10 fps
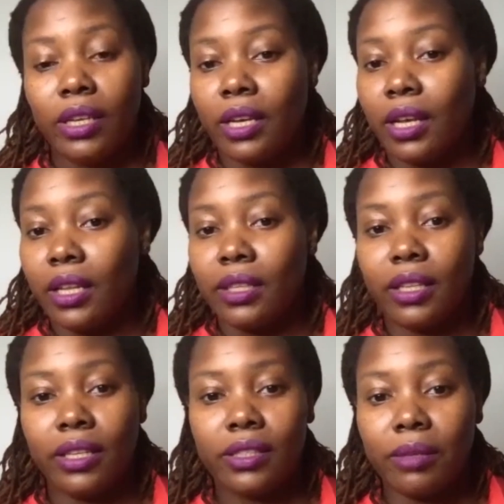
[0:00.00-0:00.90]
and
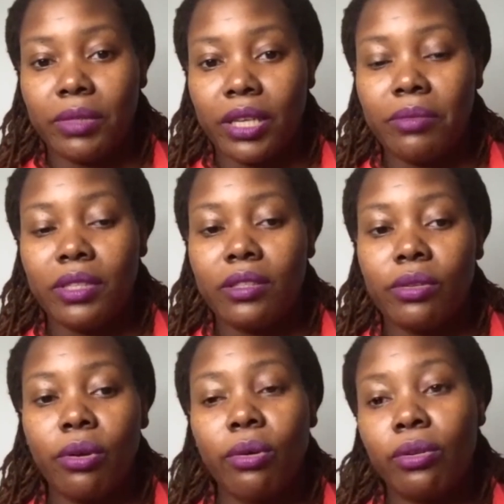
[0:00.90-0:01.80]
then sometimes it's
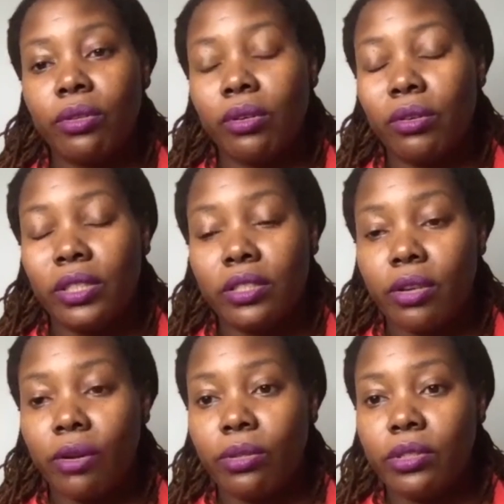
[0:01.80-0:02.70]
hot, it's
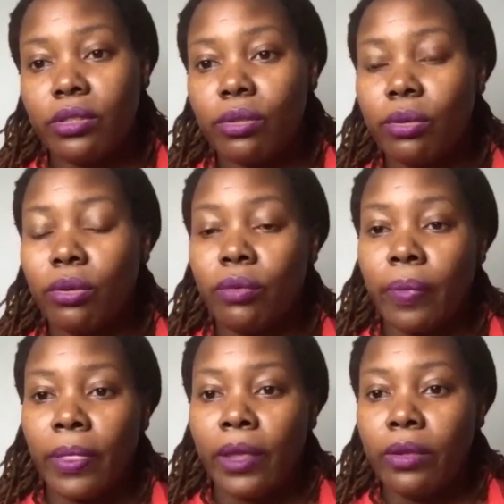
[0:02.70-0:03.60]
cold. So
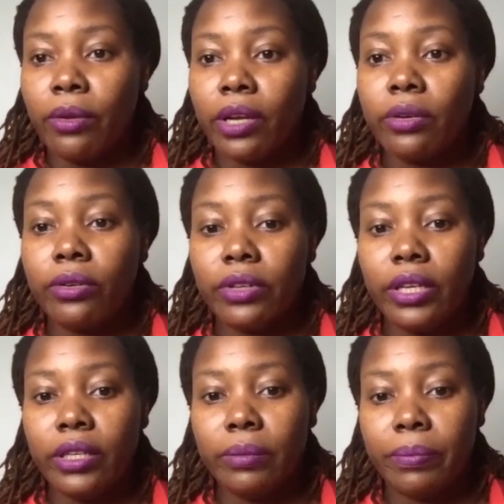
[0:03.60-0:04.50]
you cannot
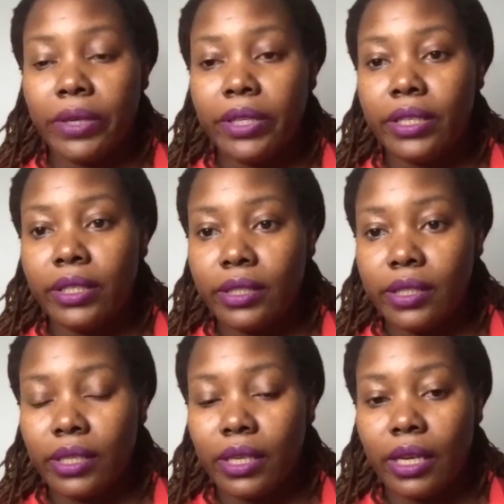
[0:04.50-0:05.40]
really predict
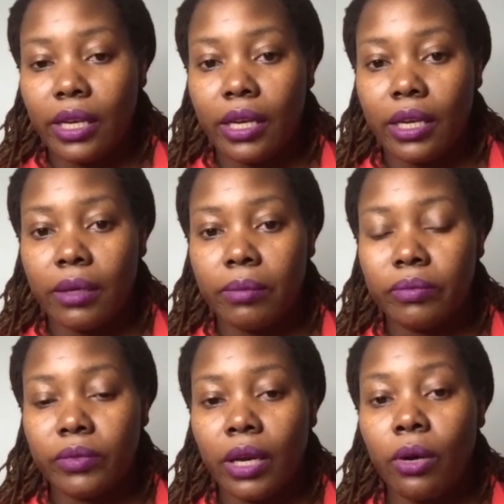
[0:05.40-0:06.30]

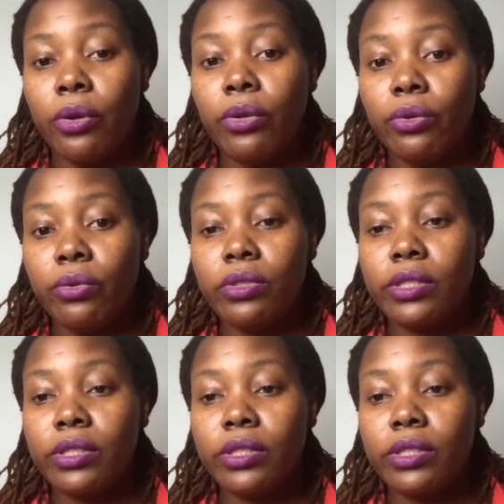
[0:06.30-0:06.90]
or use